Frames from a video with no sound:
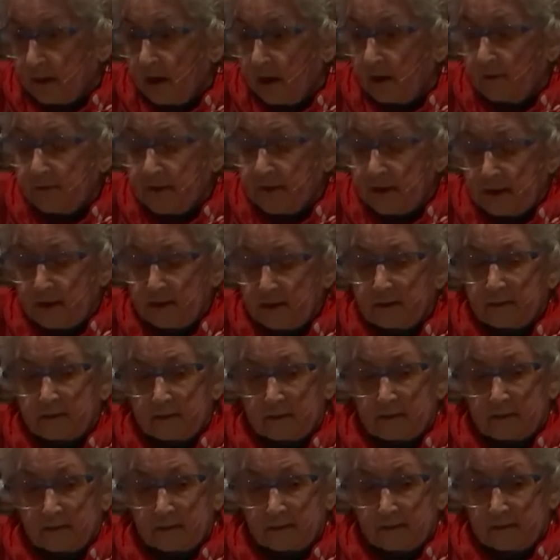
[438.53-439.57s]
of their
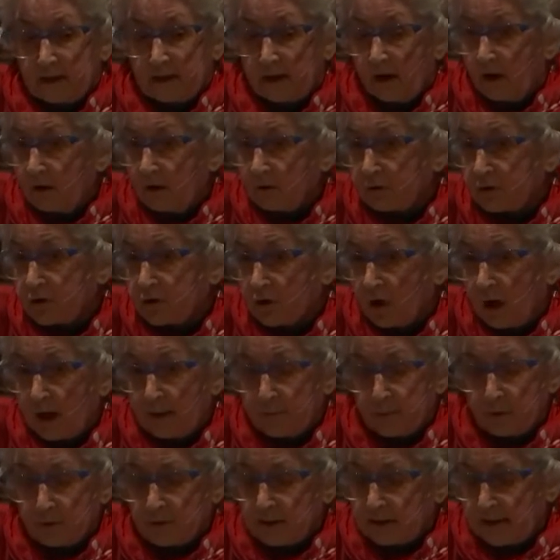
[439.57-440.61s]
whole
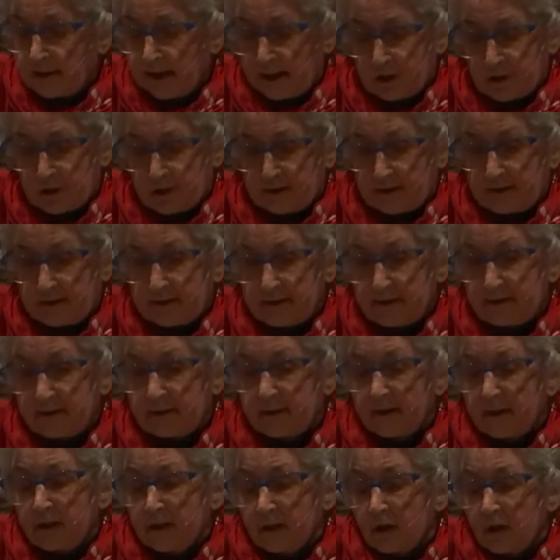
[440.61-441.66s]
tribal connections,
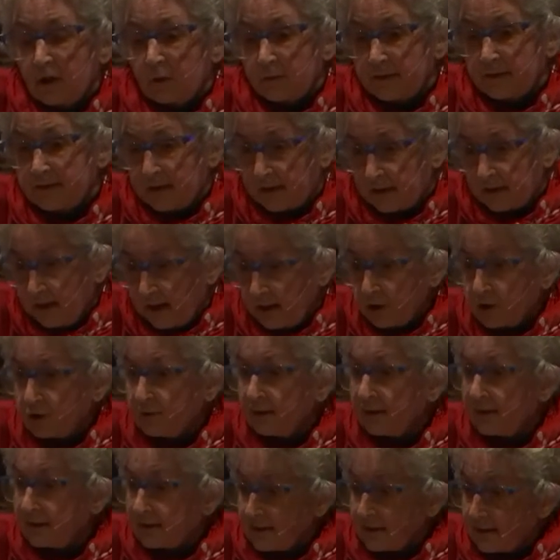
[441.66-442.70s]
was that
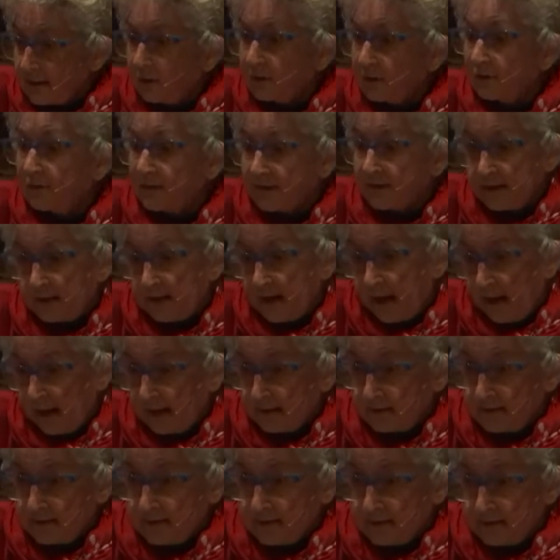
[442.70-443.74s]
country itself was an
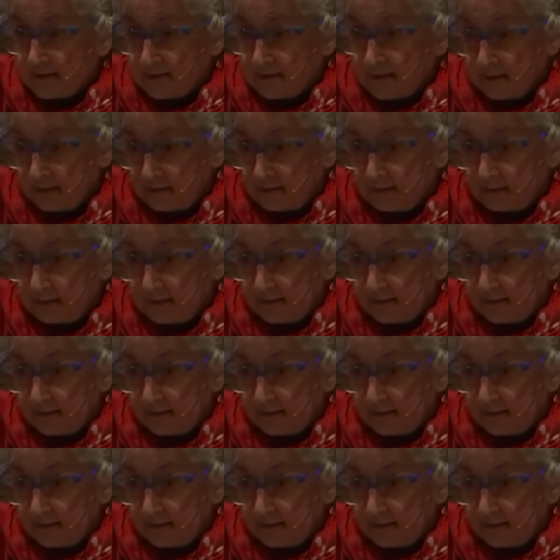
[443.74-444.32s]
ancestor